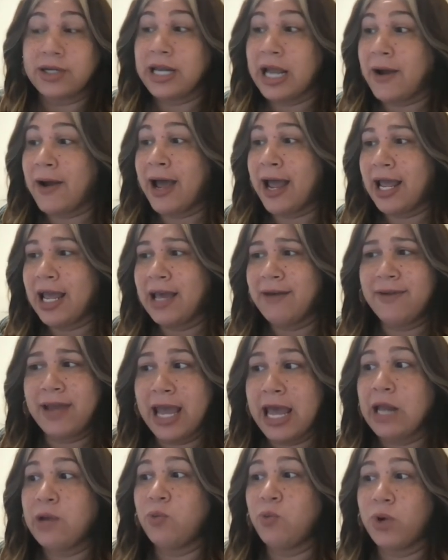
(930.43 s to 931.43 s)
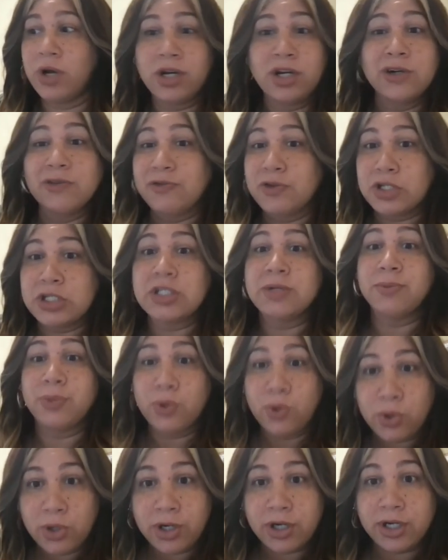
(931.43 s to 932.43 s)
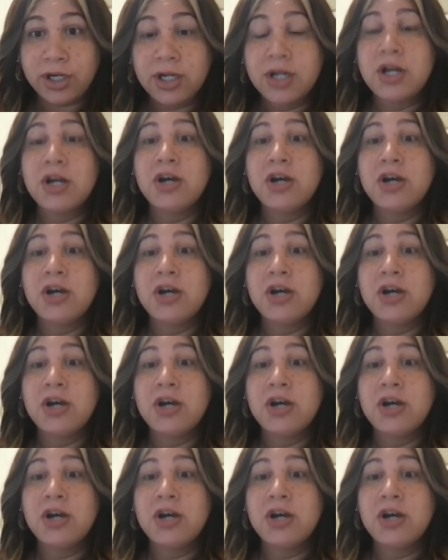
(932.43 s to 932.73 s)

Now, I have had wonderful support